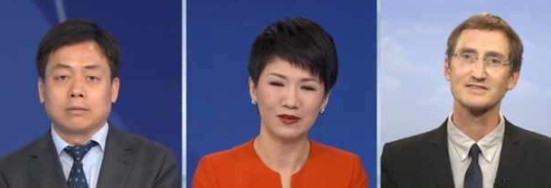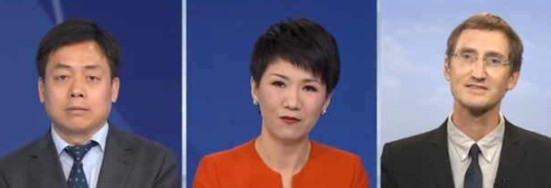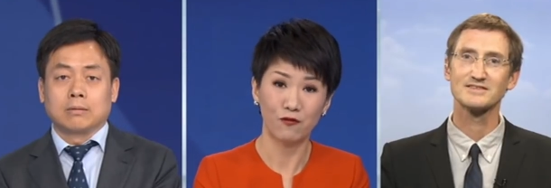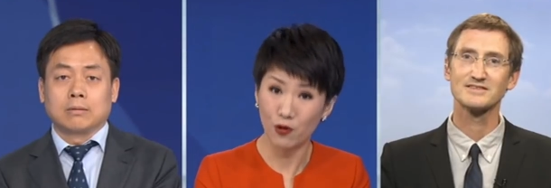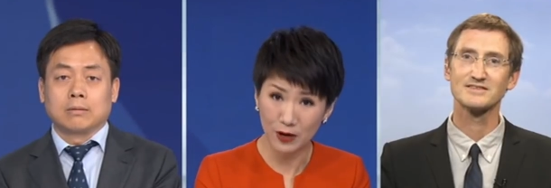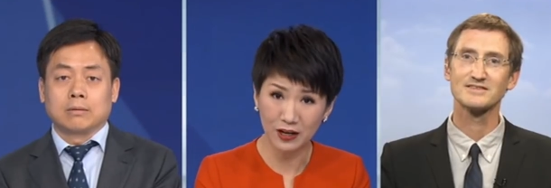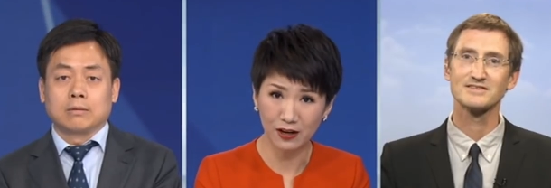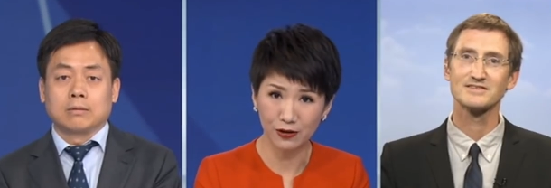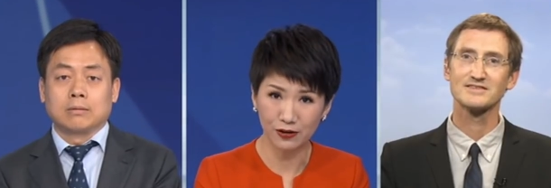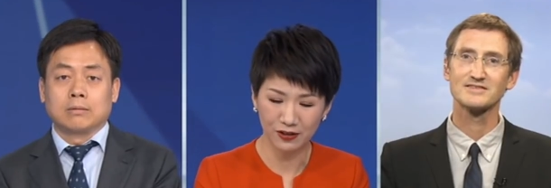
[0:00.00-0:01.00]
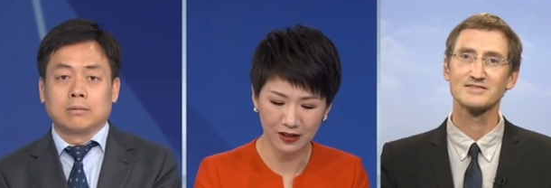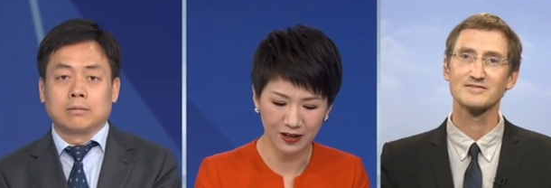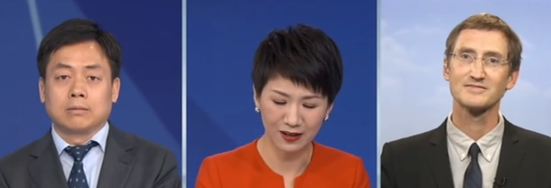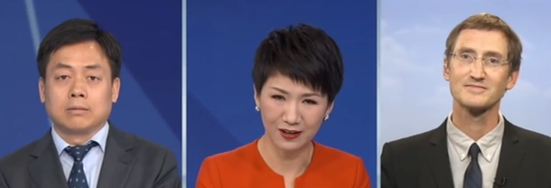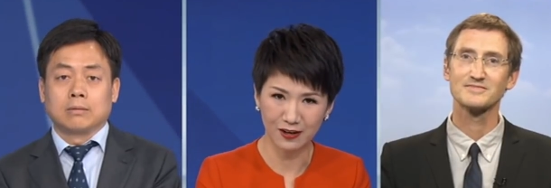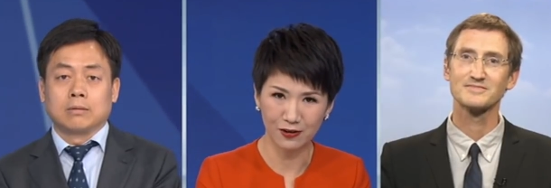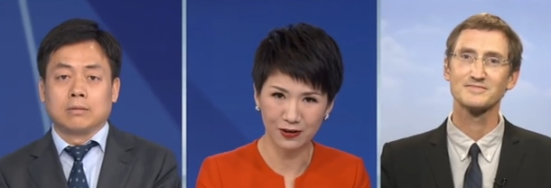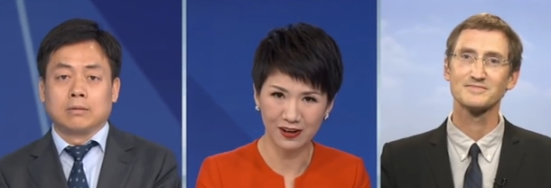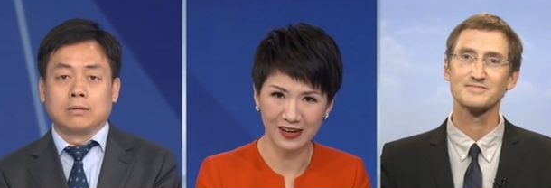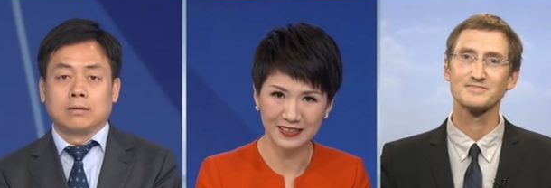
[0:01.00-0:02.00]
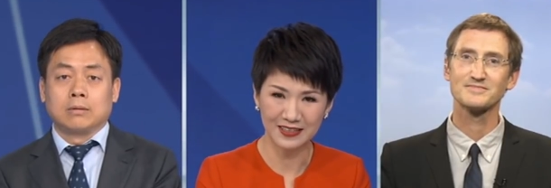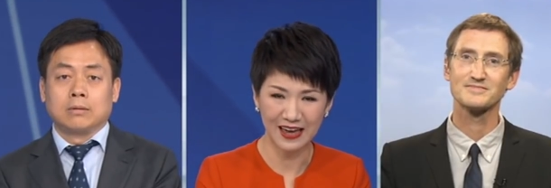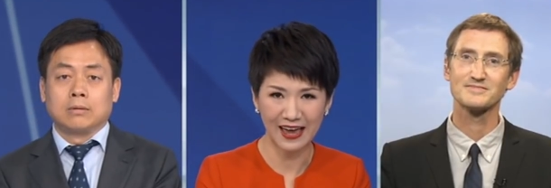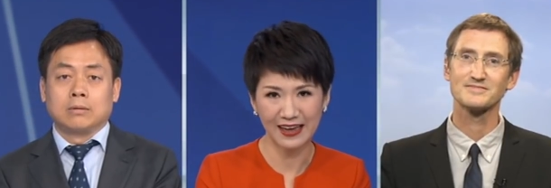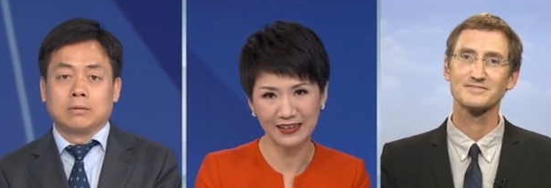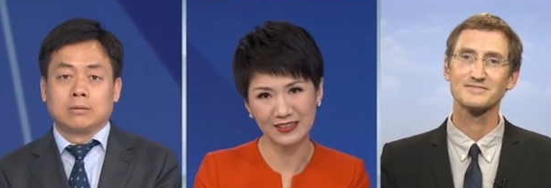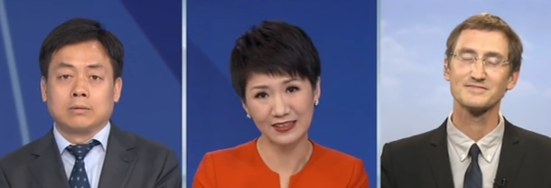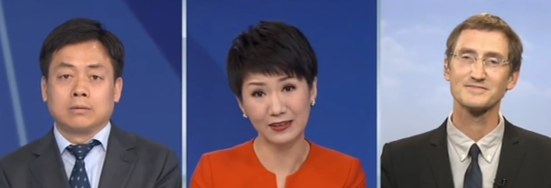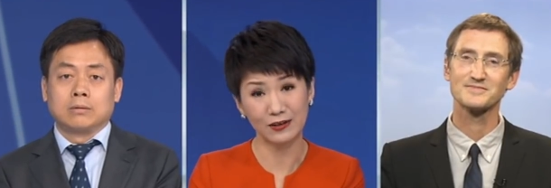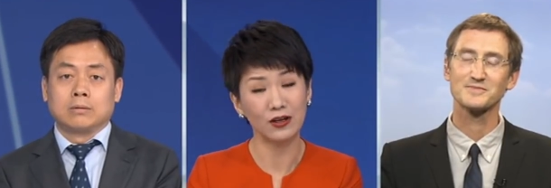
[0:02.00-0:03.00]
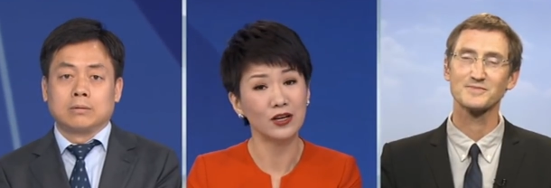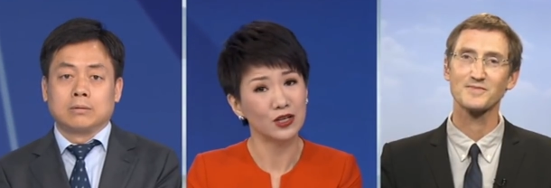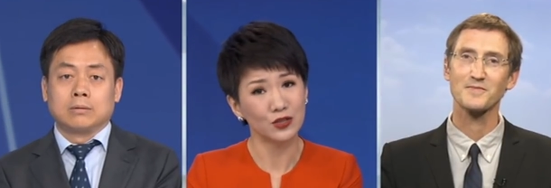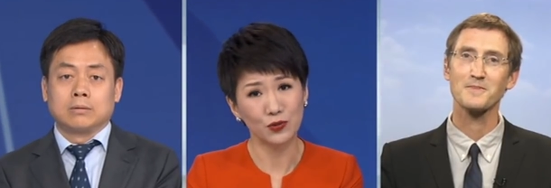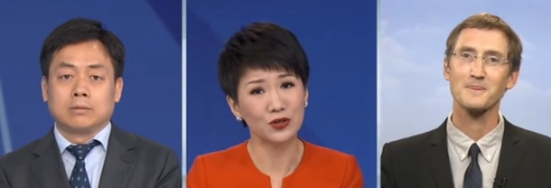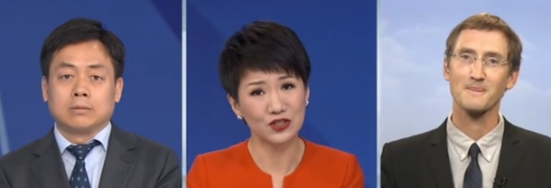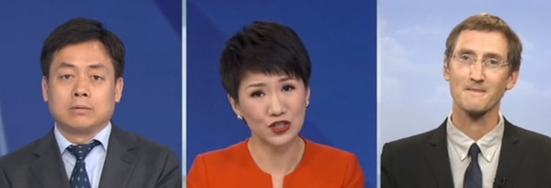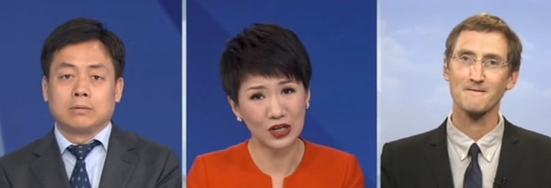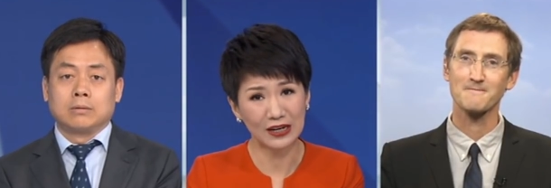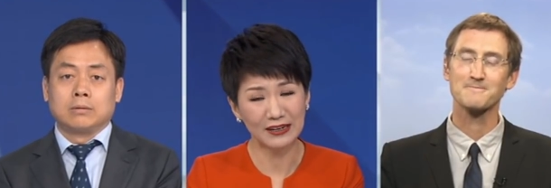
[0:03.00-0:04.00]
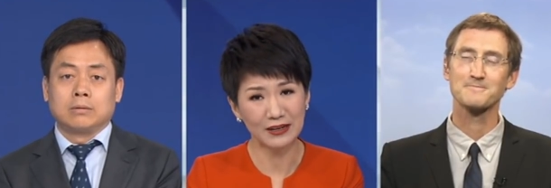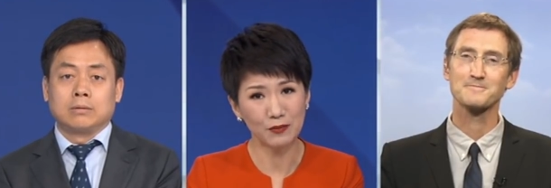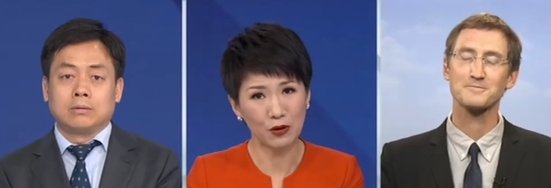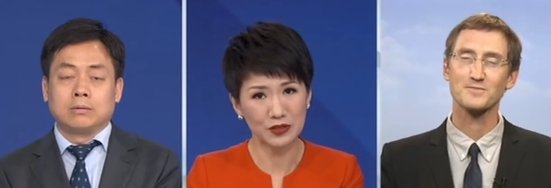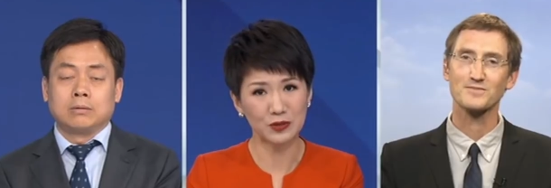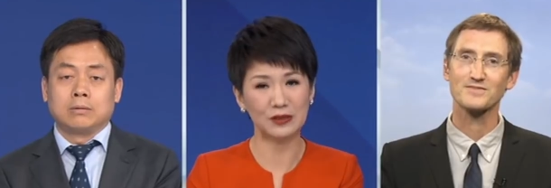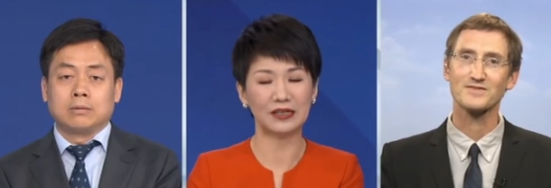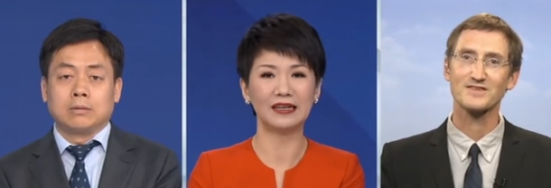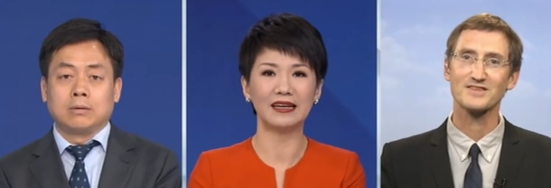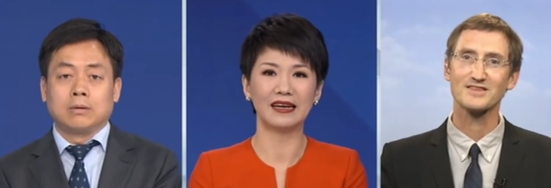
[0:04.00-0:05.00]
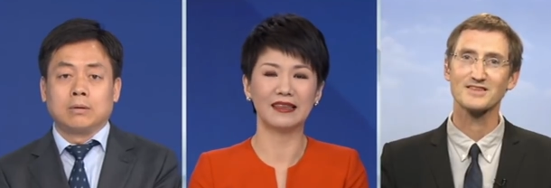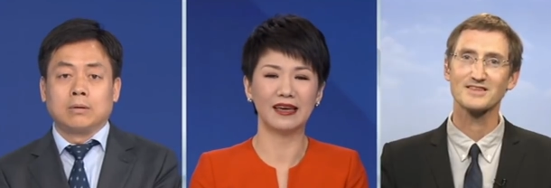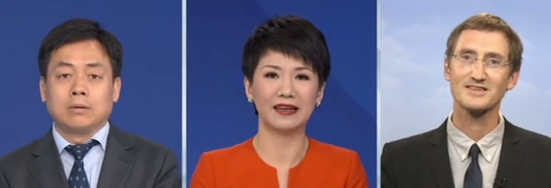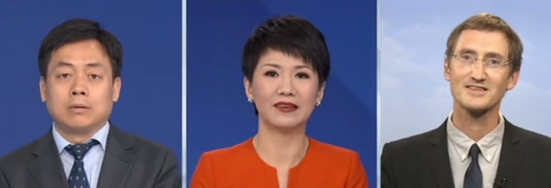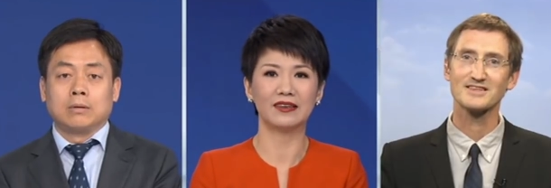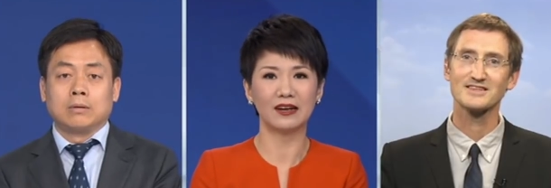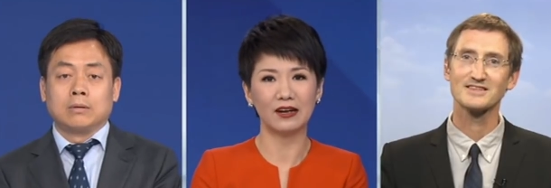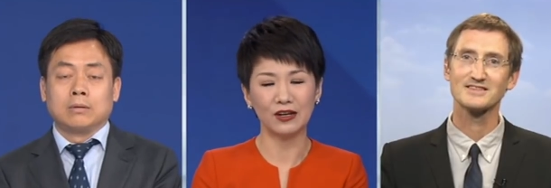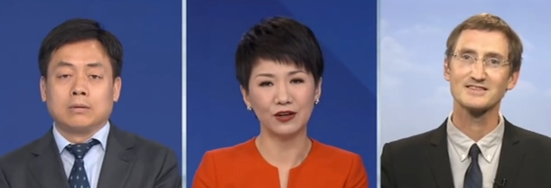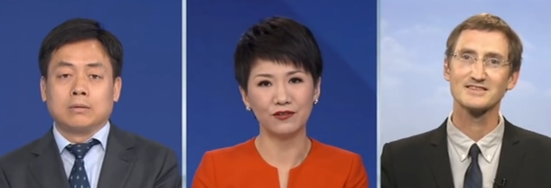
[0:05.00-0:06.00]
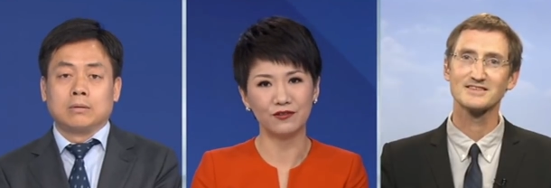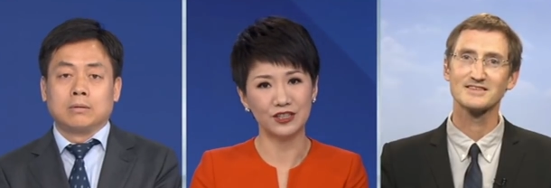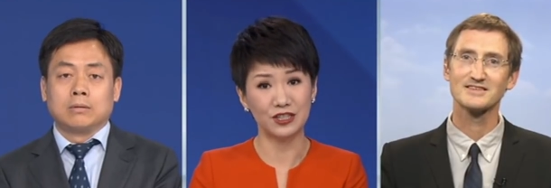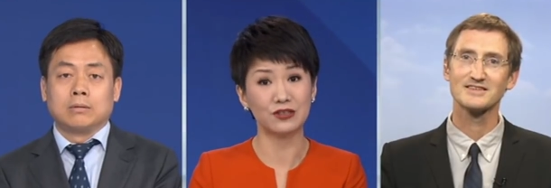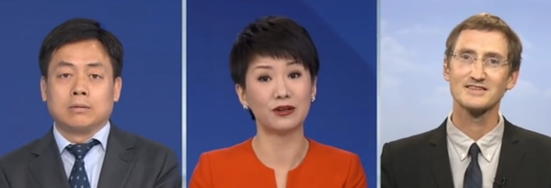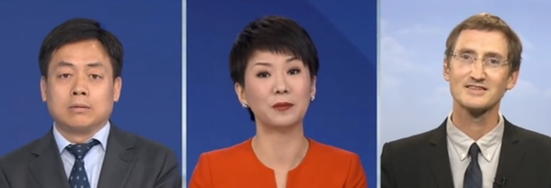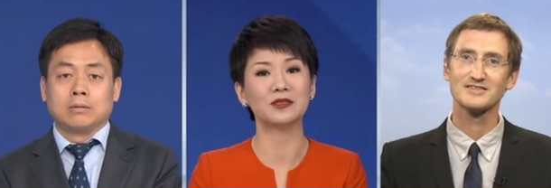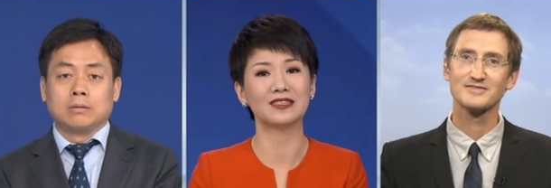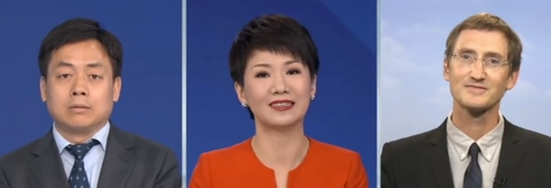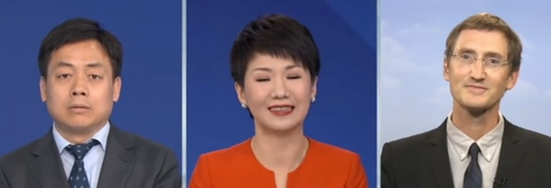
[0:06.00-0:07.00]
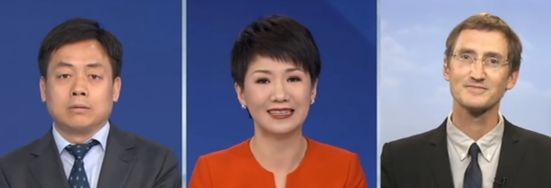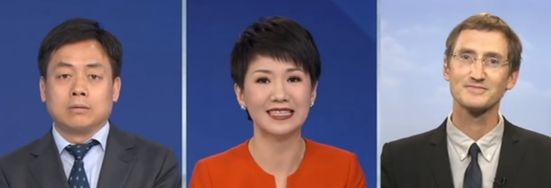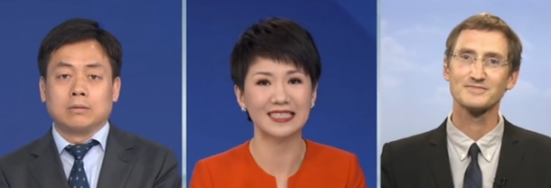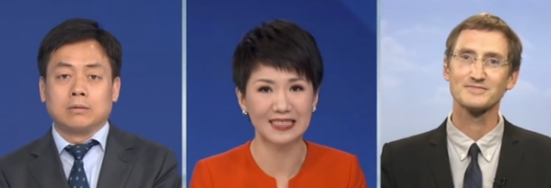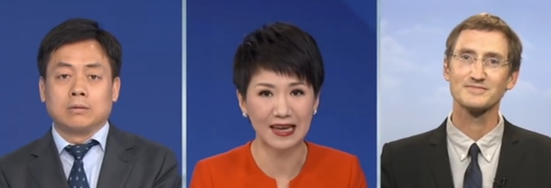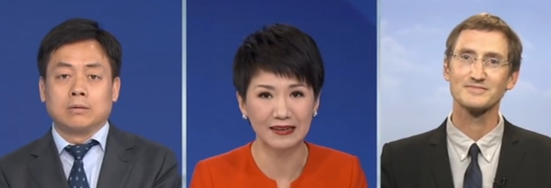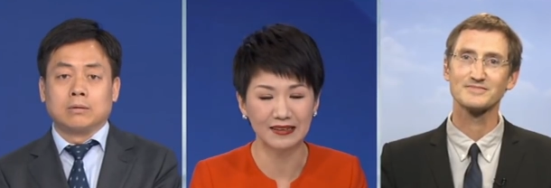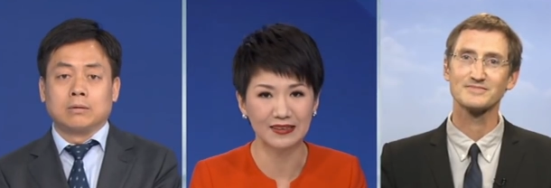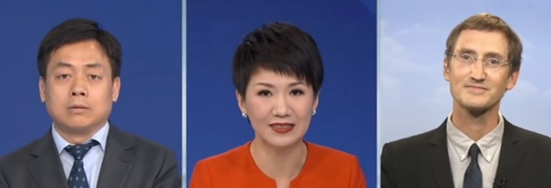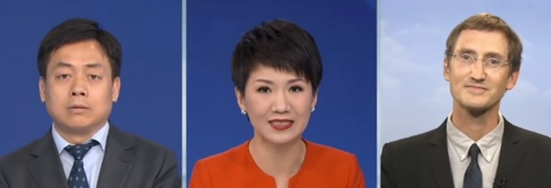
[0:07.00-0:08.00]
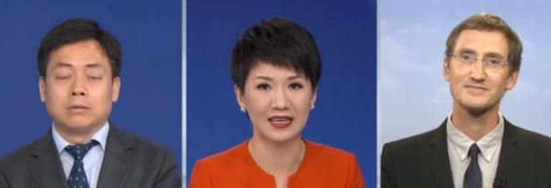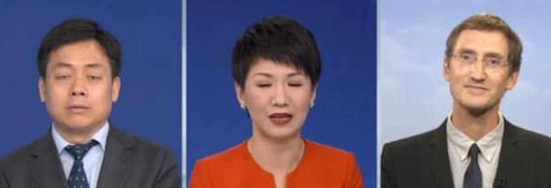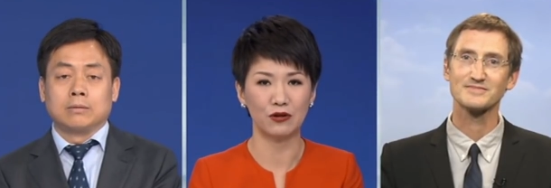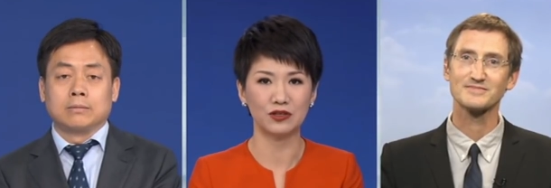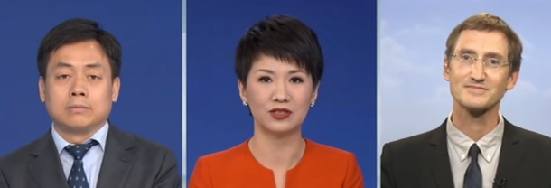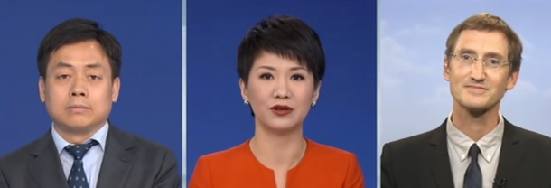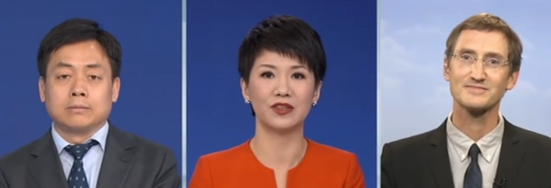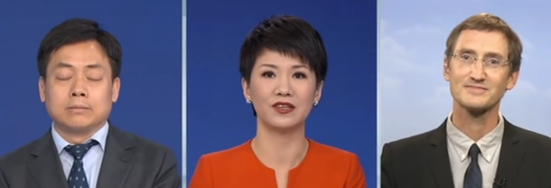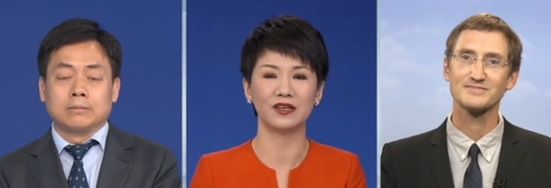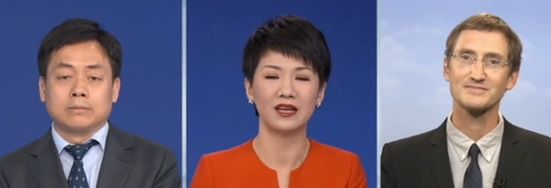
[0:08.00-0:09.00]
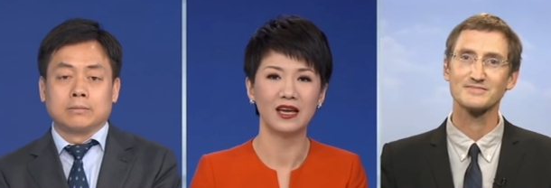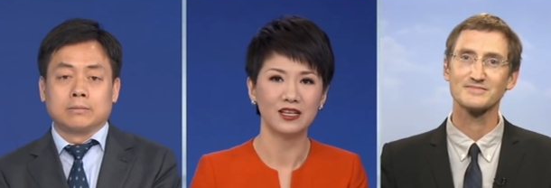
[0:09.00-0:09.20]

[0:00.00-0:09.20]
Speaker 1: former colonializer and towards China, possibly, and then the kind of discrepancy in standards and also in the